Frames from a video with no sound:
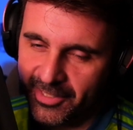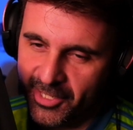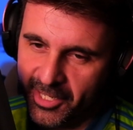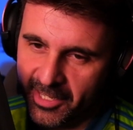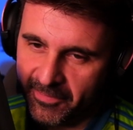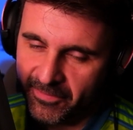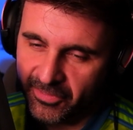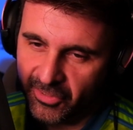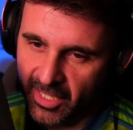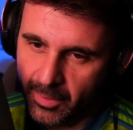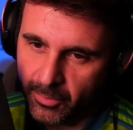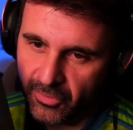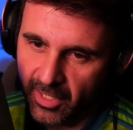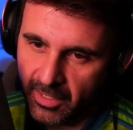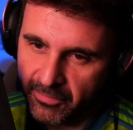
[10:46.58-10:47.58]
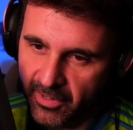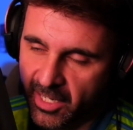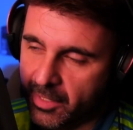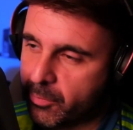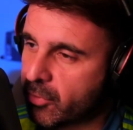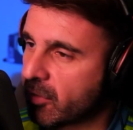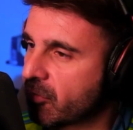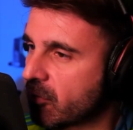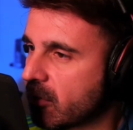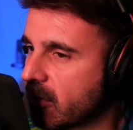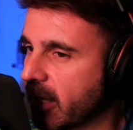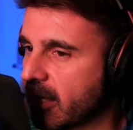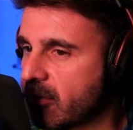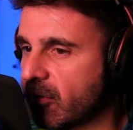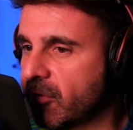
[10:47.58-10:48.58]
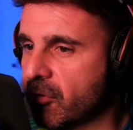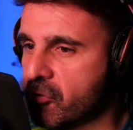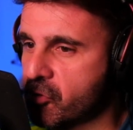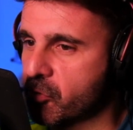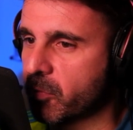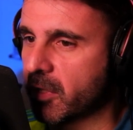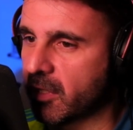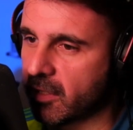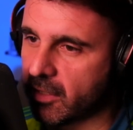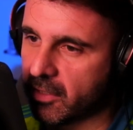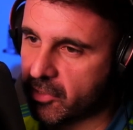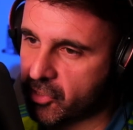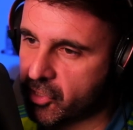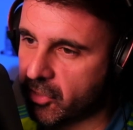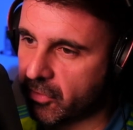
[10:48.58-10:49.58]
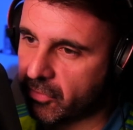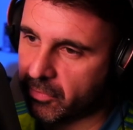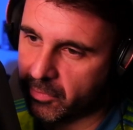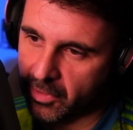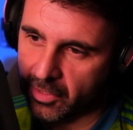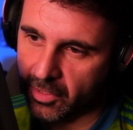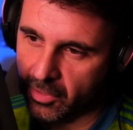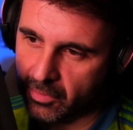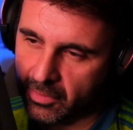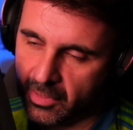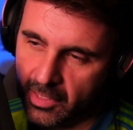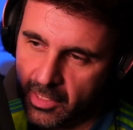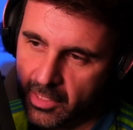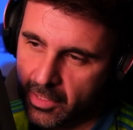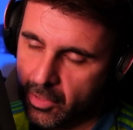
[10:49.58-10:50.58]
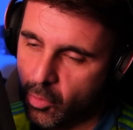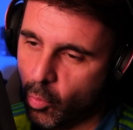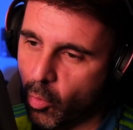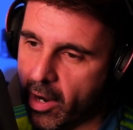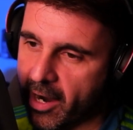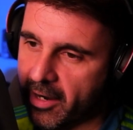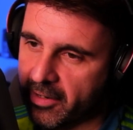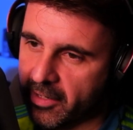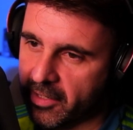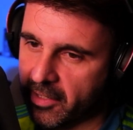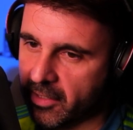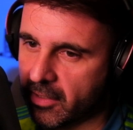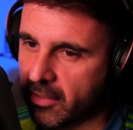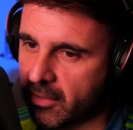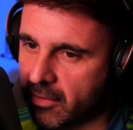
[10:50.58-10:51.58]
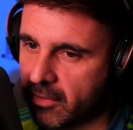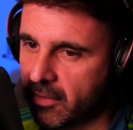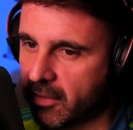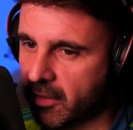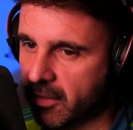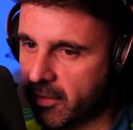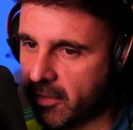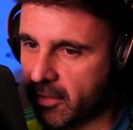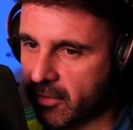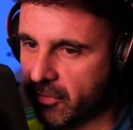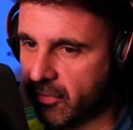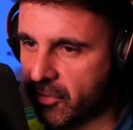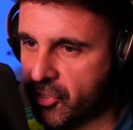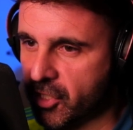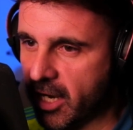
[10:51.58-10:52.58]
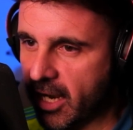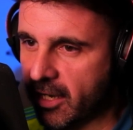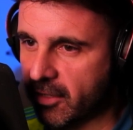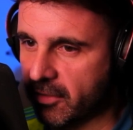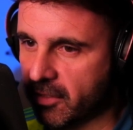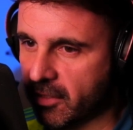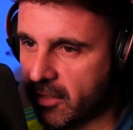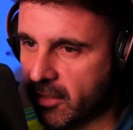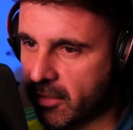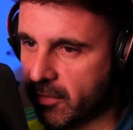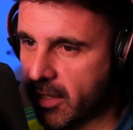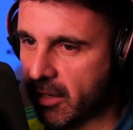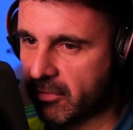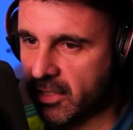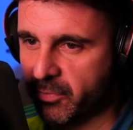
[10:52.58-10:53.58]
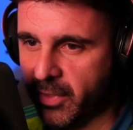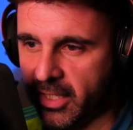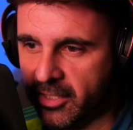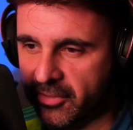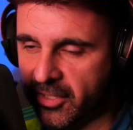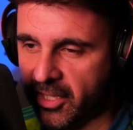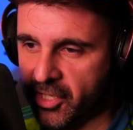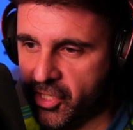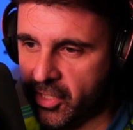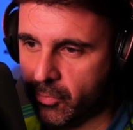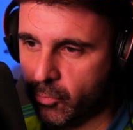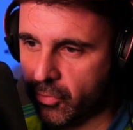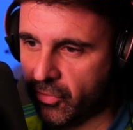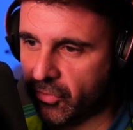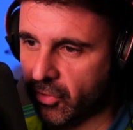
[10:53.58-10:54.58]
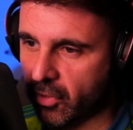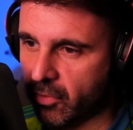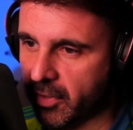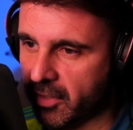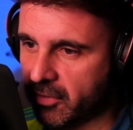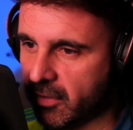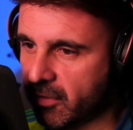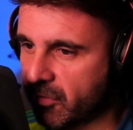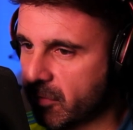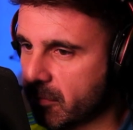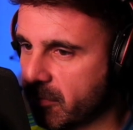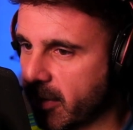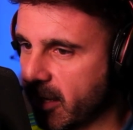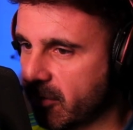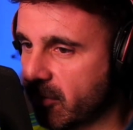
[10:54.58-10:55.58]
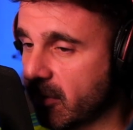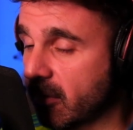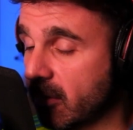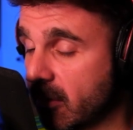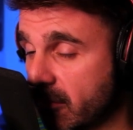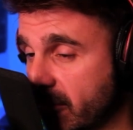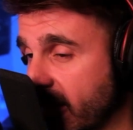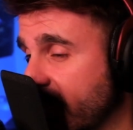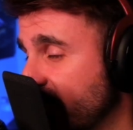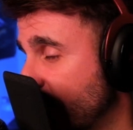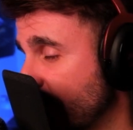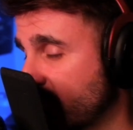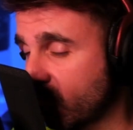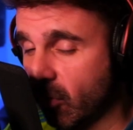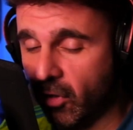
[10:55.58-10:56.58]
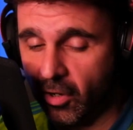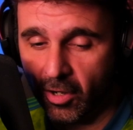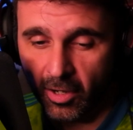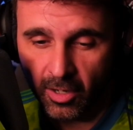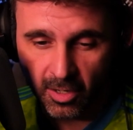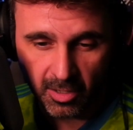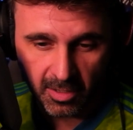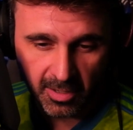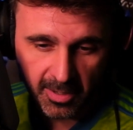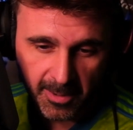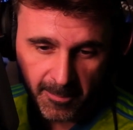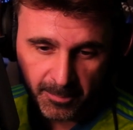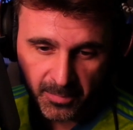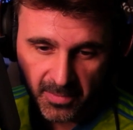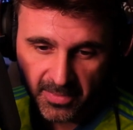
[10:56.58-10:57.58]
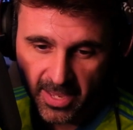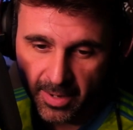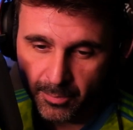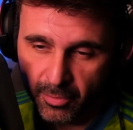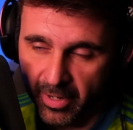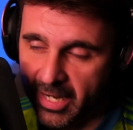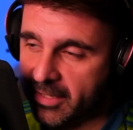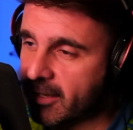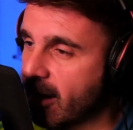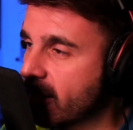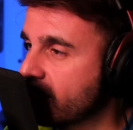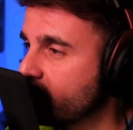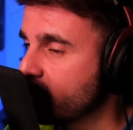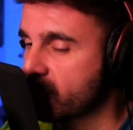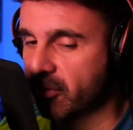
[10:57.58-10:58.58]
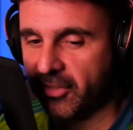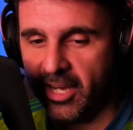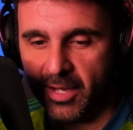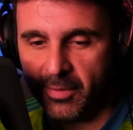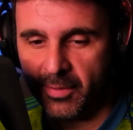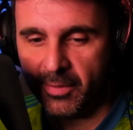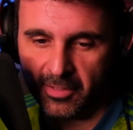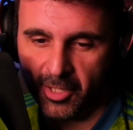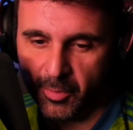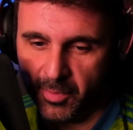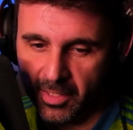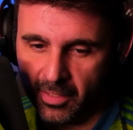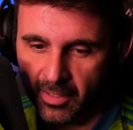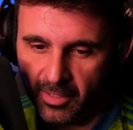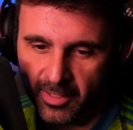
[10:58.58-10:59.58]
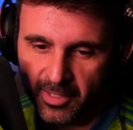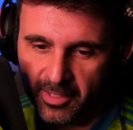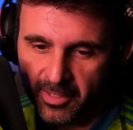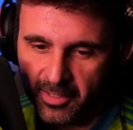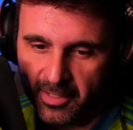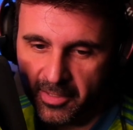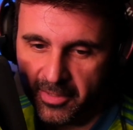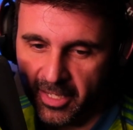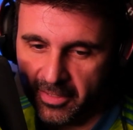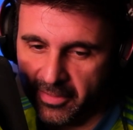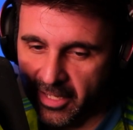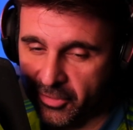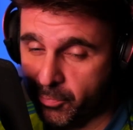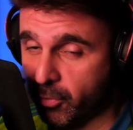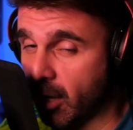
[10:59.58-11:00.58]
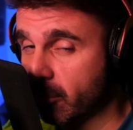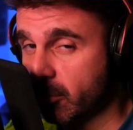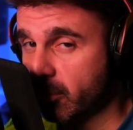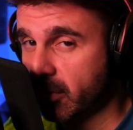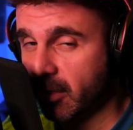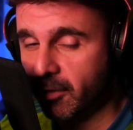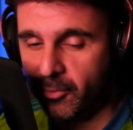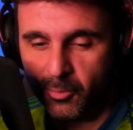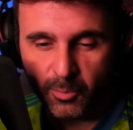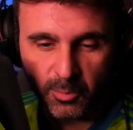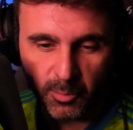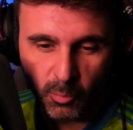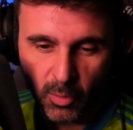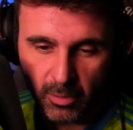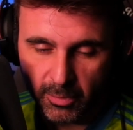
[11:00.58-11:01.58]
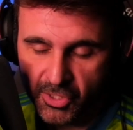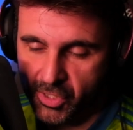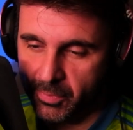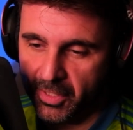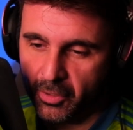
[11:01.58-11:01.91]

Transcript: it seems like very prisoner like to social media. She's, you know, wired in here. There's the child here, not really paying attention. We're so into this device. In the device, we saw all that breakdown of what just happened. I mean, that that's probably where we should be